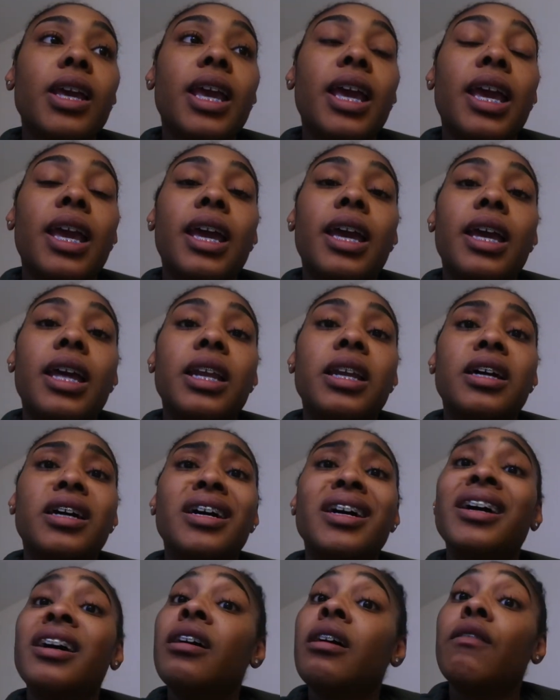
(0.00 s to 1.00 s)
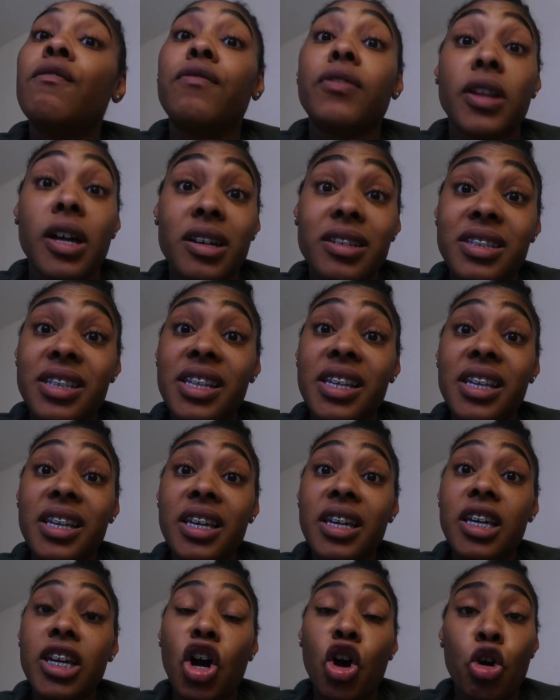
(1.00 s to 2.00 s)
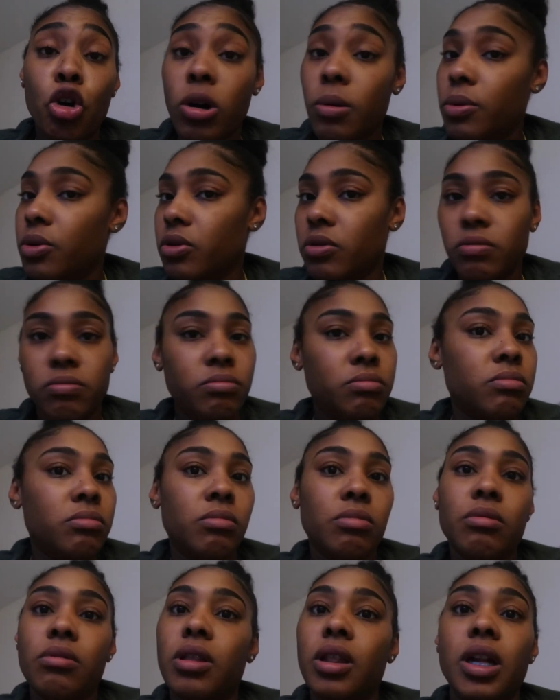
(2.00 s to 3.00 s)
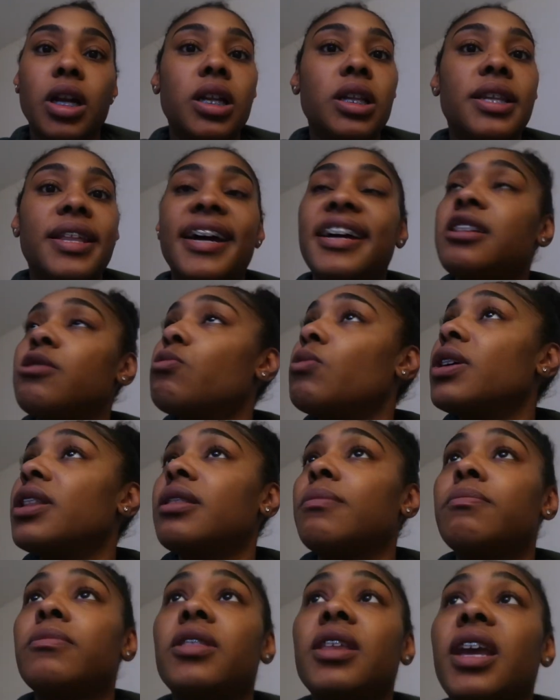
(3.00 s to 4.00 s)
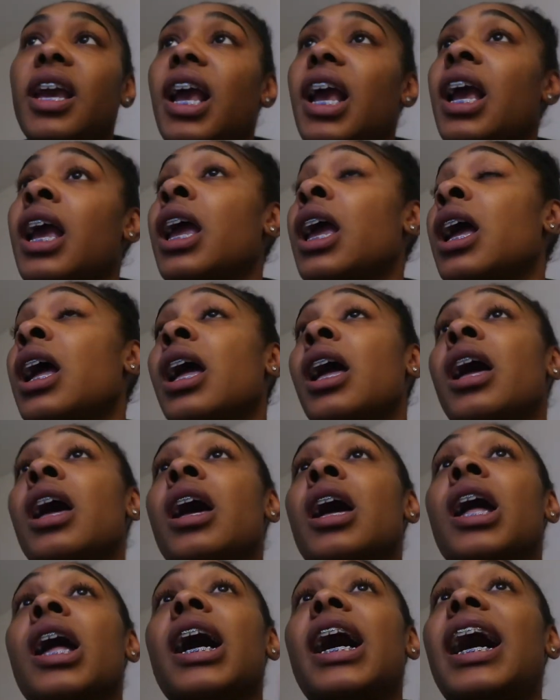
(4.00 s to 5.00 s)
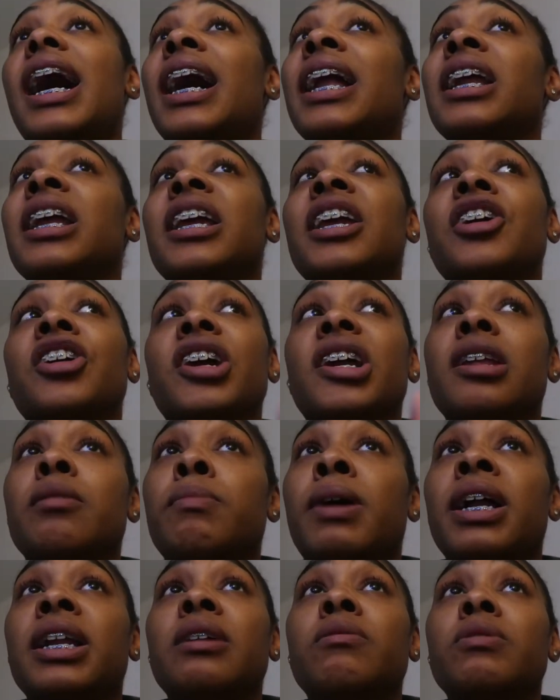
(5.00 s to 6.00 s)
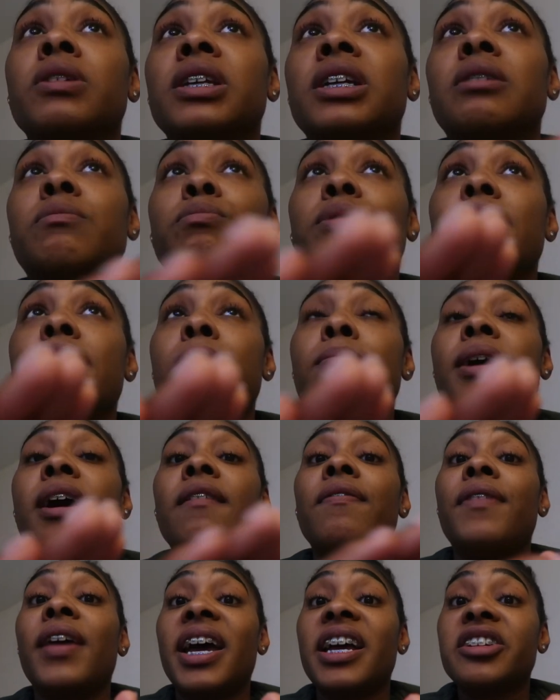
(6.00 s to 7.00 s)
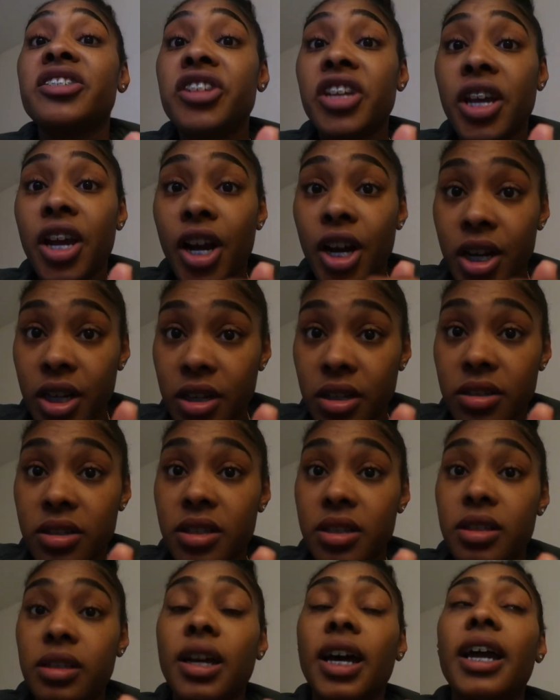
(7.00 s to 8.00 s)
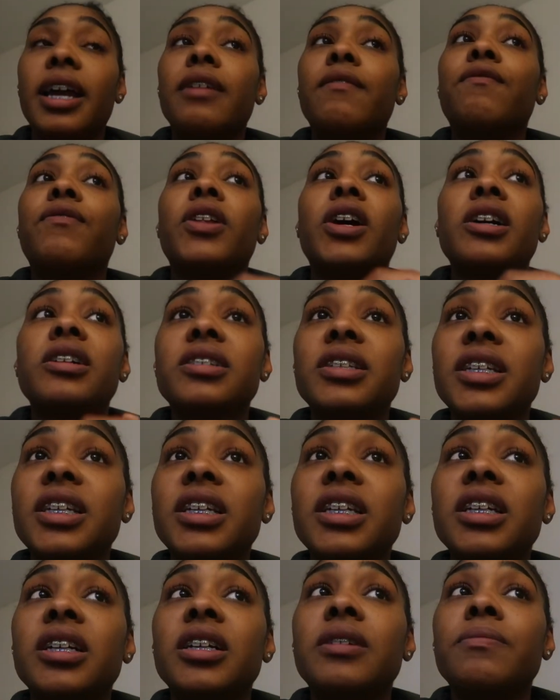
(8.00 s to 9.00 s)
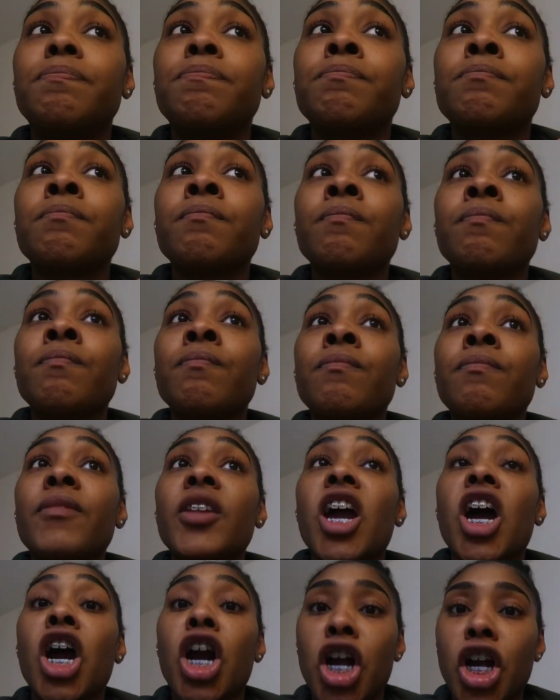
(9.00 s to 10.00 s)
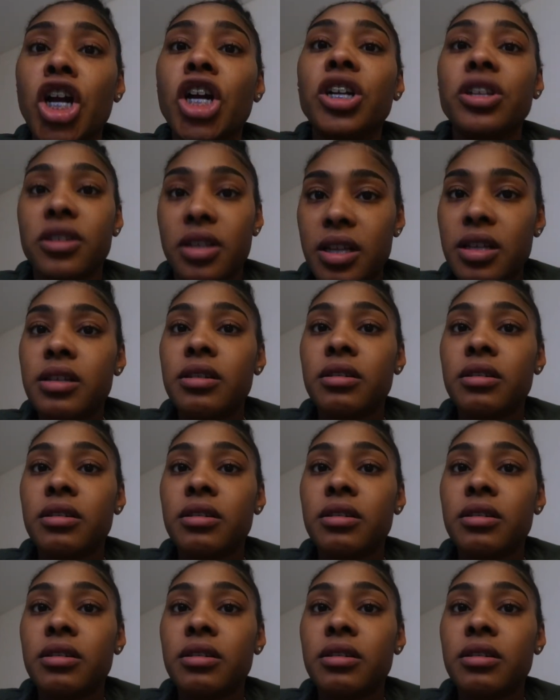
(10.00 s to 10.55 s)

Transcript: And flossing, horrible. That's one thing I didn't hear anybody really complain about. That shit hurts. Like, flossing hurt.